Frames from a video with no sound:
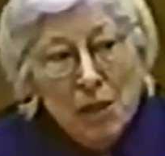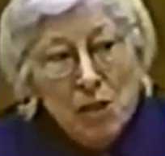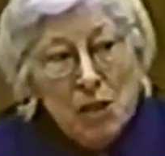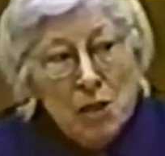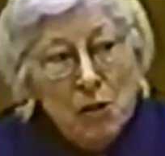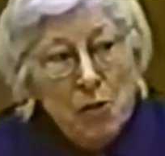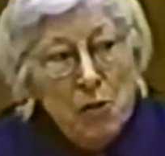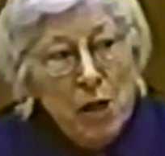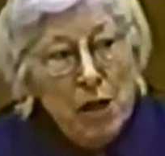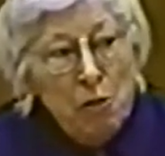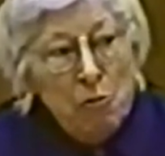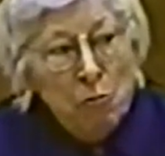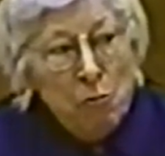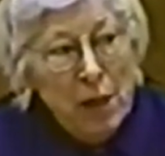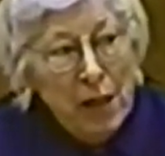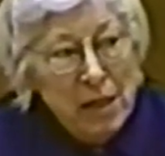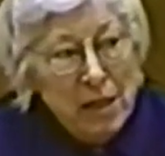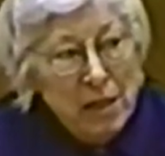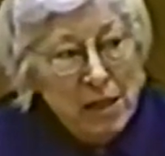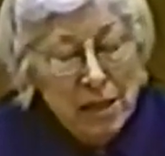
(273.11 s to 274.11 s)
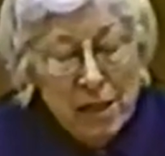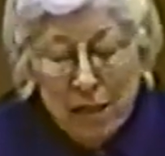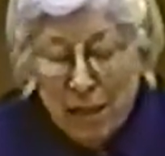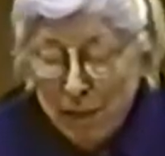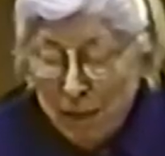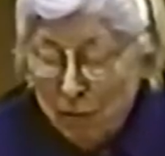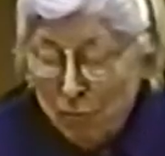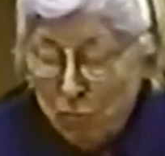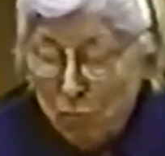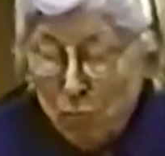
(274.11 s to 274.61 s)
So they
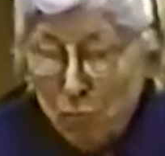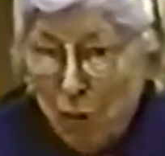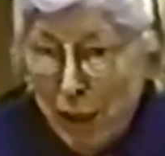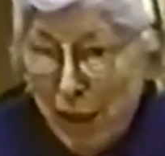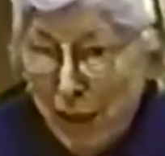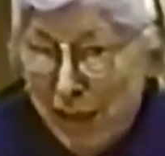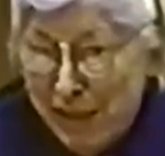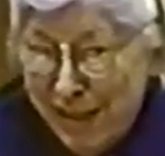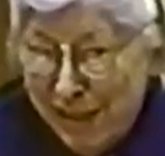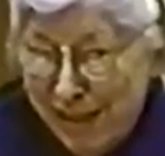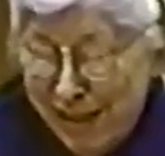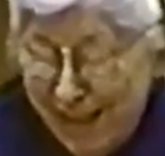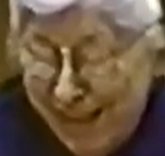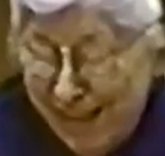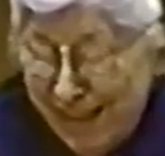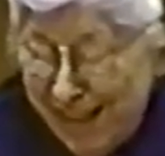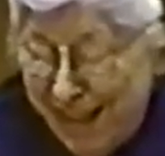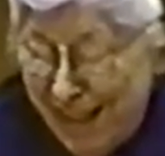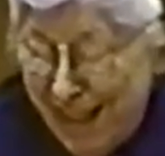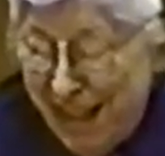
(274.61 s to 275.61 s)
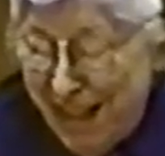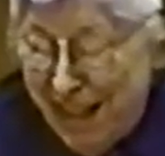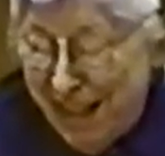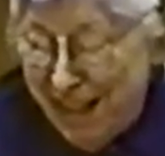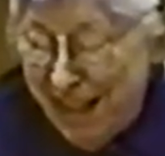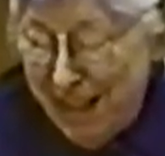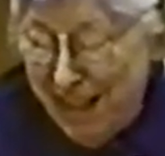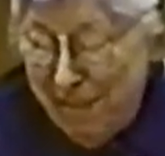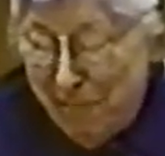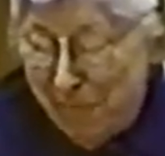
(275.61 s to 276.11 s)
rented, rented
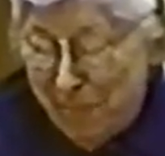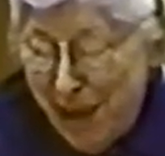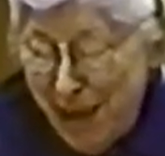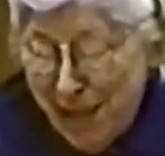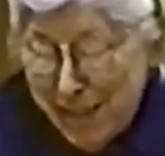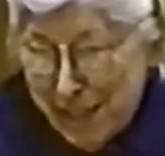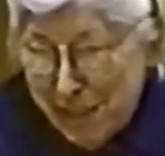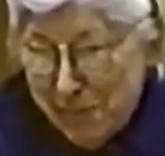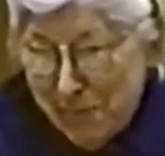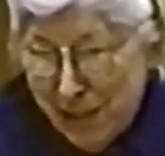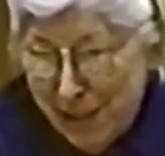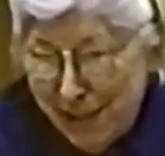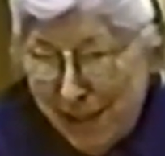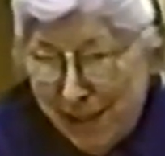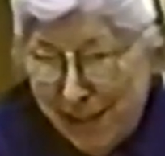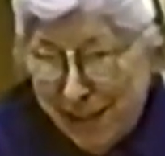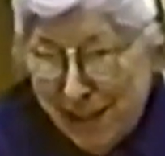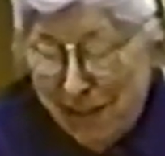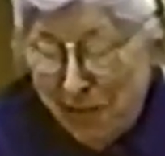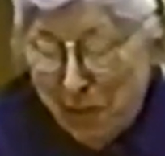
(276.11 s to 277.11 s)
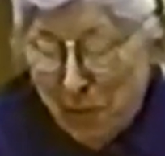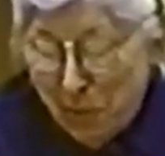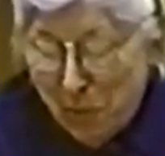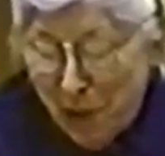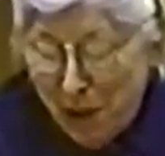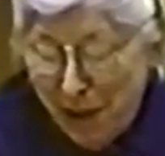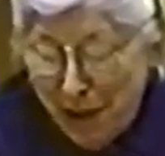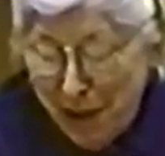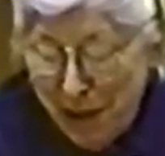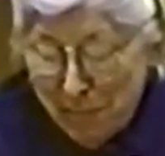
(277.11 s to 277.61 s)
the basement of the
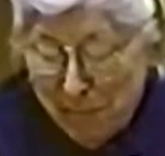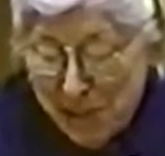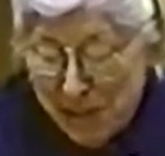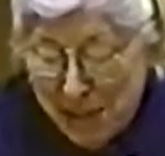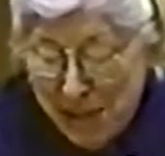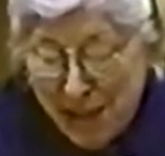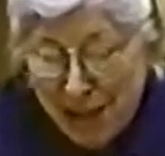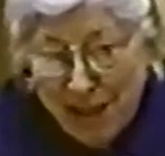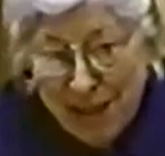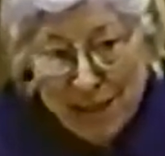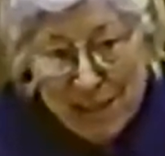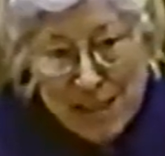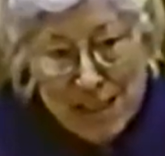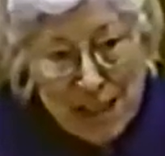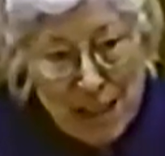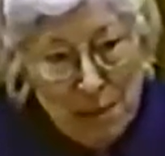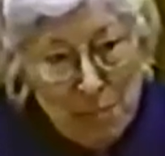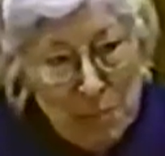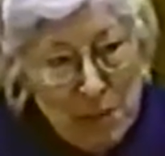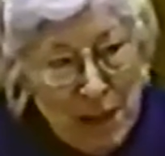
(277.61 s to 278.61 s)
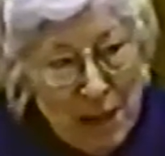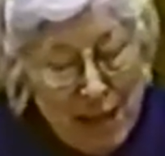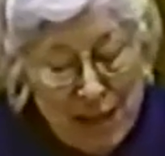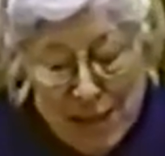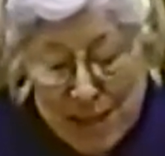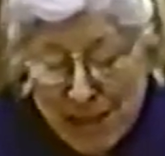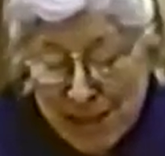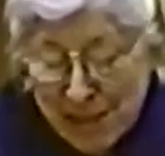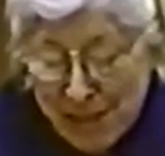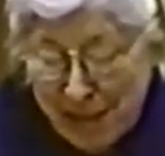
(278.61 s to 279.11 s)
YMCA and set up
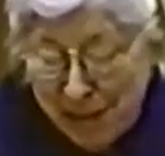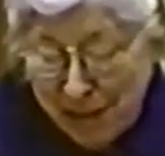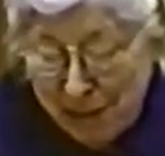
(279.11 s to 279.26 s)
classes